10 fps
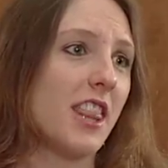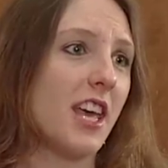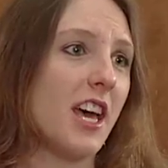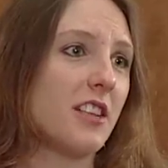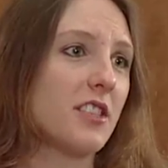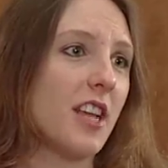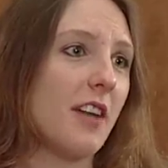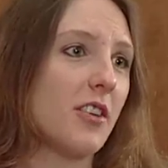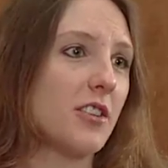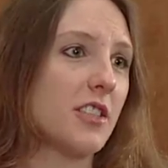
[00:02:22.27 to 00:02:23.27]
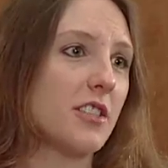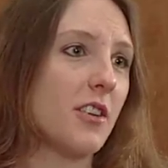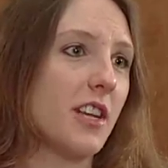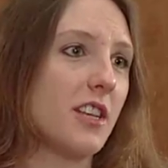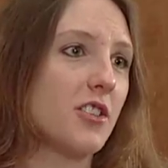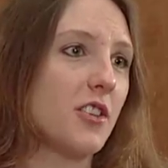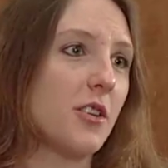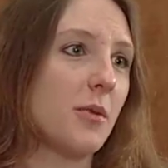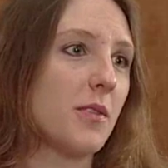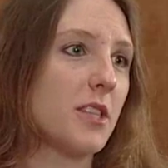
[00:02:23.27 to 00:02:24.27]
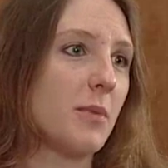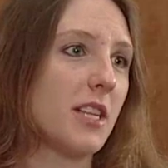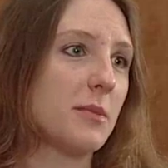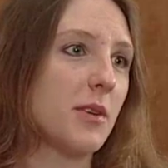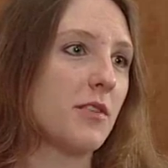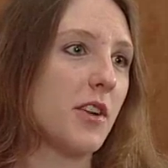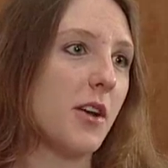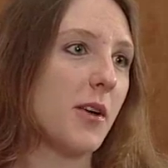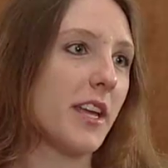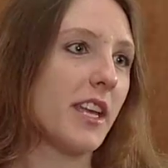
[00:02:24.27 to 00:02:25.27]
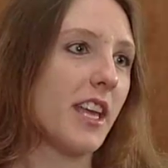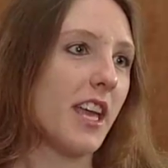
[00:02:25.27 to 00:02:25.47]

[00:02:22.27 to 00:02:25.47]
that staff nurses on each unit were responsible for knowing.